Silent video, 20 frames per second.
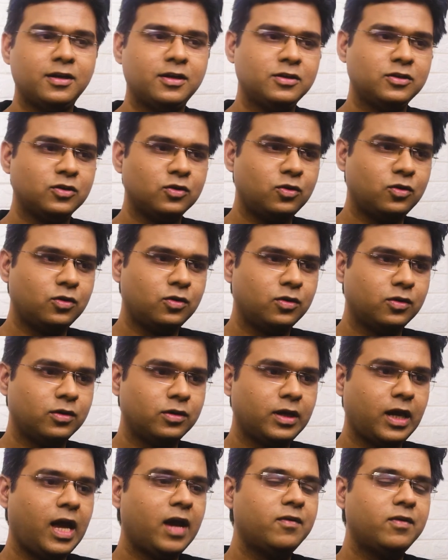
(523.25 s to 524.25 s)
So
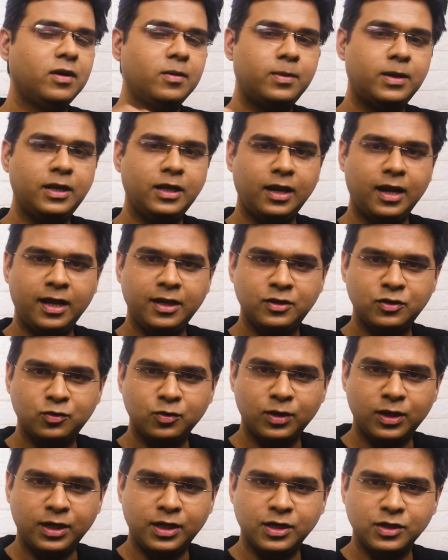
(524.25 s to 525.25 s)
everybody likes
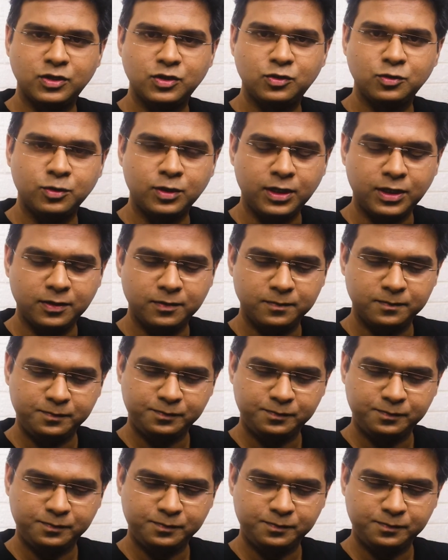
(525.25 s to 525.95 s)
to read a story.